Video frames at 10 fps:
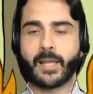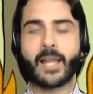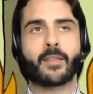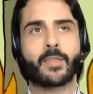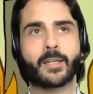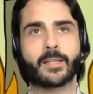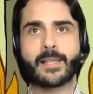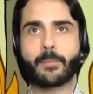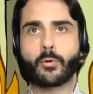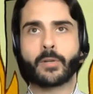And I think it's
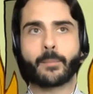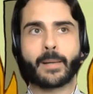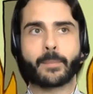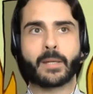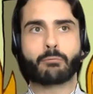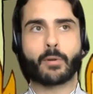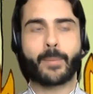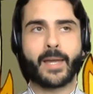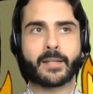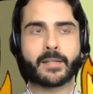that point about being
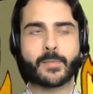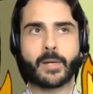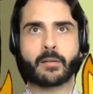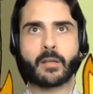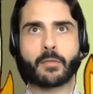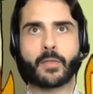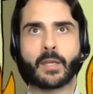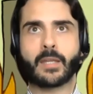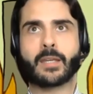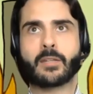prepared as well,
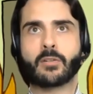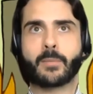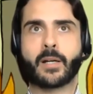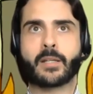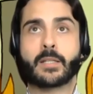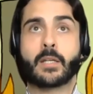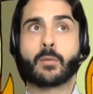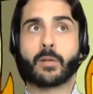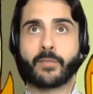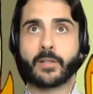thinking in your mind,
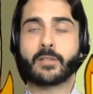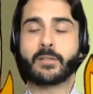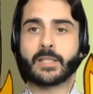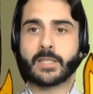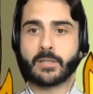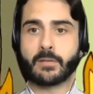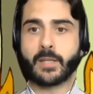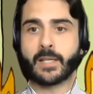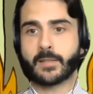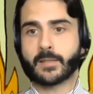well, if I do need to do
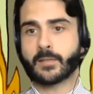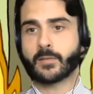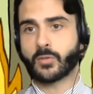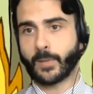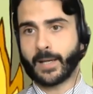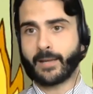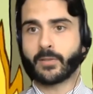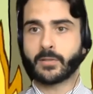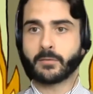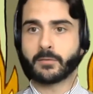this, do I have
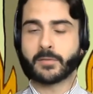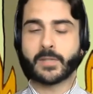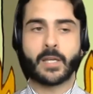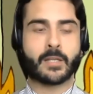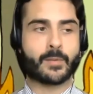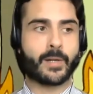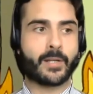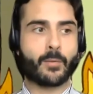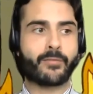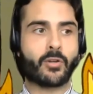the tools? So I
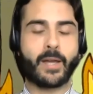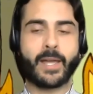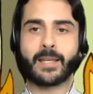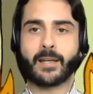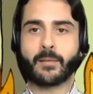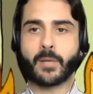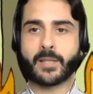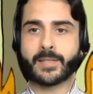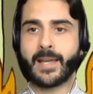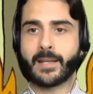know I've got a
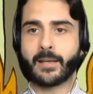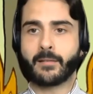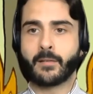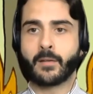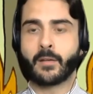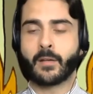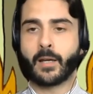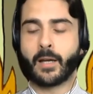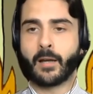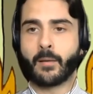scanner.
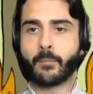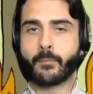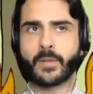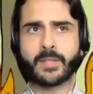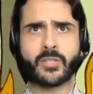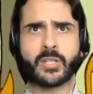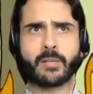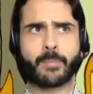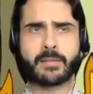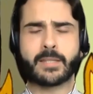It's actually
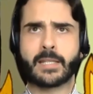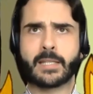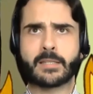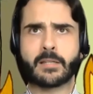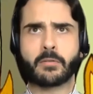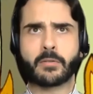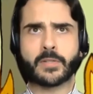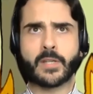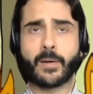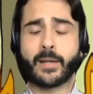about 10 years old or
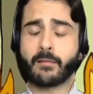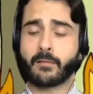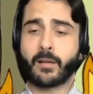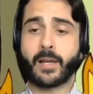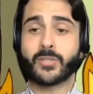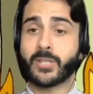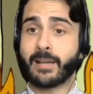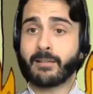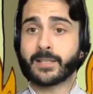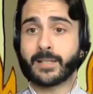so. I actually
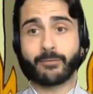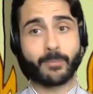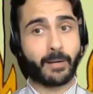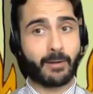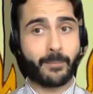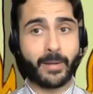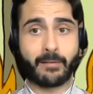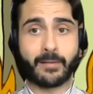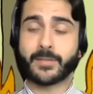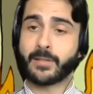inherited it from my
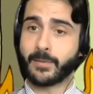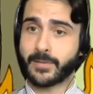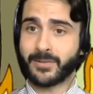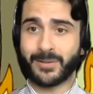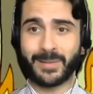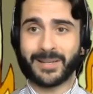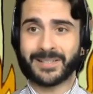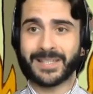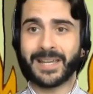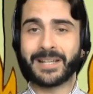grandparents, so it's not going to be
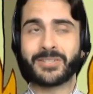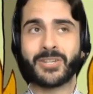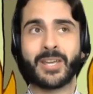cutting edge.